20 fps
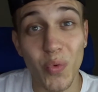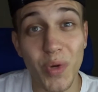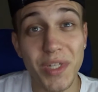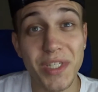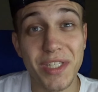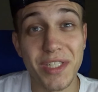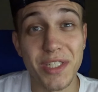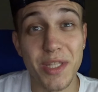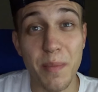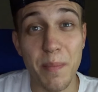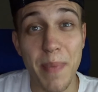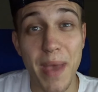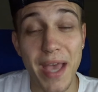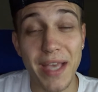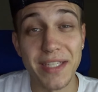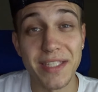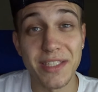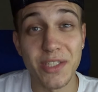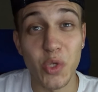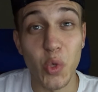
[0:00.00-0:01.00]
which is the
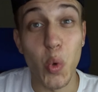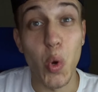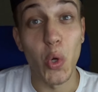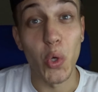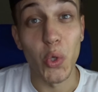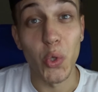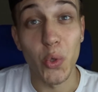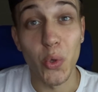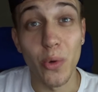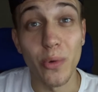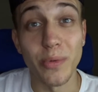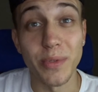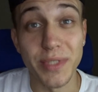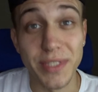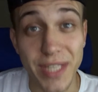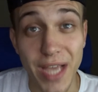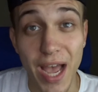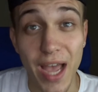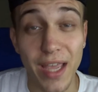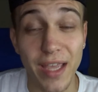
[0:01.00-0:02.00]
best quote unquote
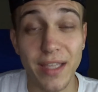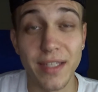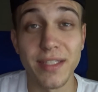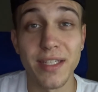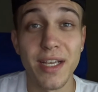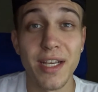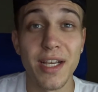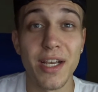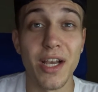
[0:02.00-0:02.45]
diet.